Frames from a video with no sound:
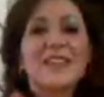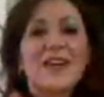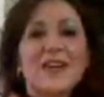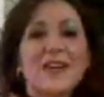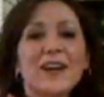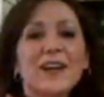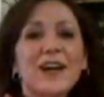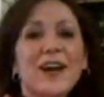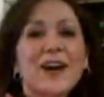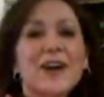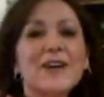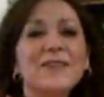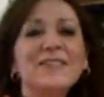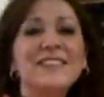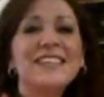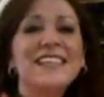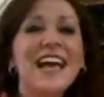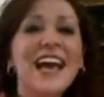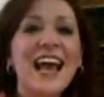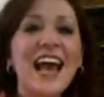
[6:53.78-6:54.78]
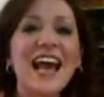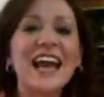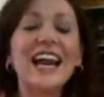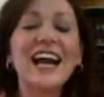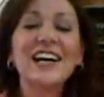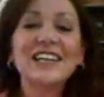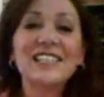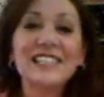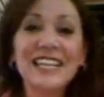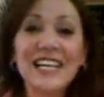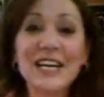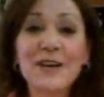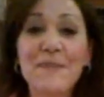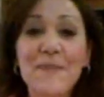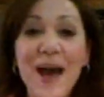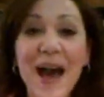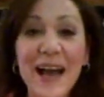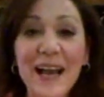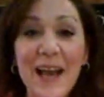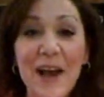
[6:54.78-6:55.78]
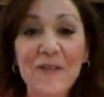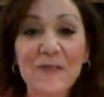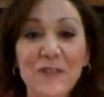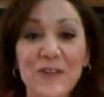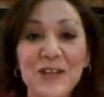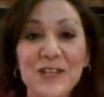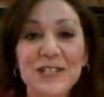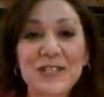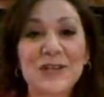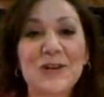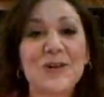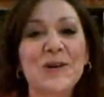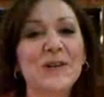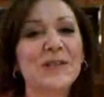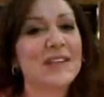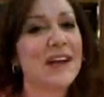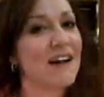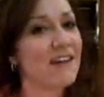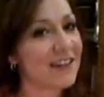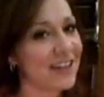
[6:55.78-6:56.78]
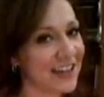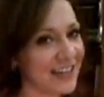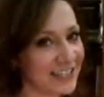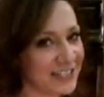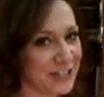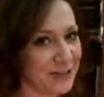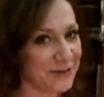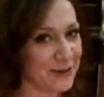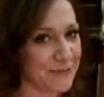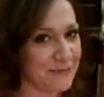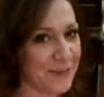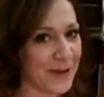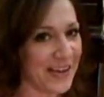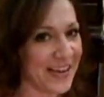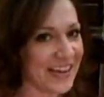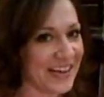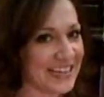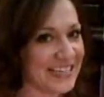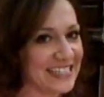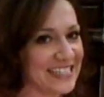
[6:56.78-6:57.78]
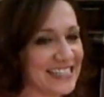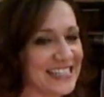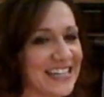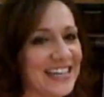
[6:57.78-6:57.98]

there it goes. And I'll see you back after it's cooled. I'll cut you a piece.